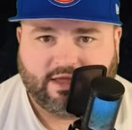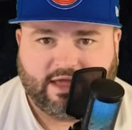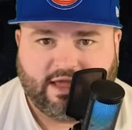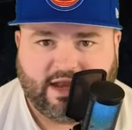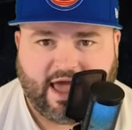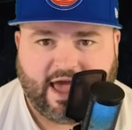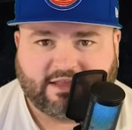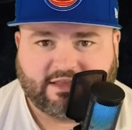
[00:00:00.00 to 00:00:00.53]

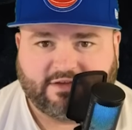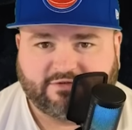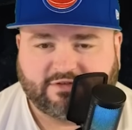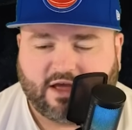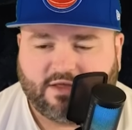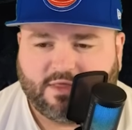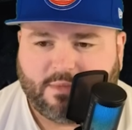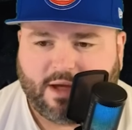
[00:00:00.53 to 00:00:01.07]

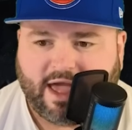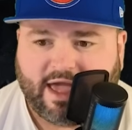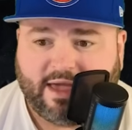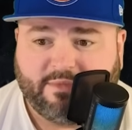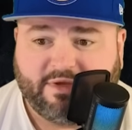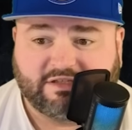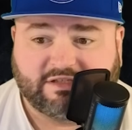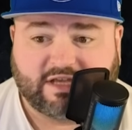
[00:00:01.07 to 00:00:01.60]
Inactives on the
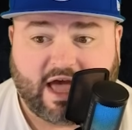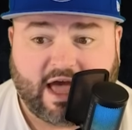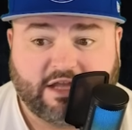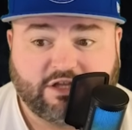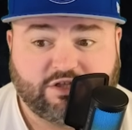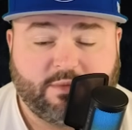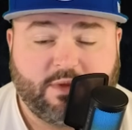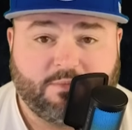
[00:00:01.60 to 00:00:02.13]
Miami
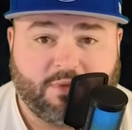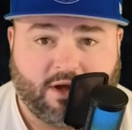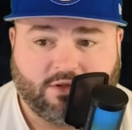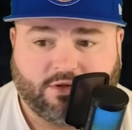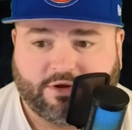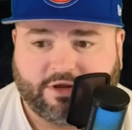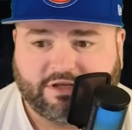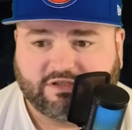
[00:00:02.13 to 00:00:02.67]
side: Jimmy
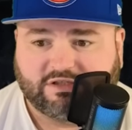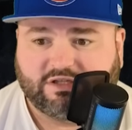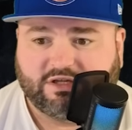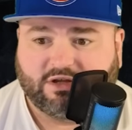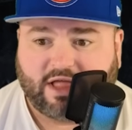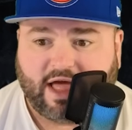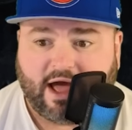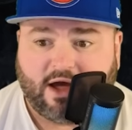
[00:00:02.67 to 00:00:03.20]
Butler is
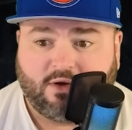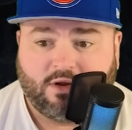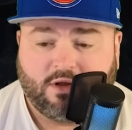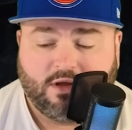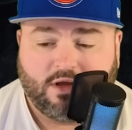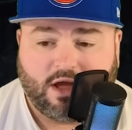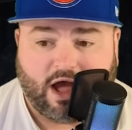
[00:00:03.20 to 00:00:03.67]
still out,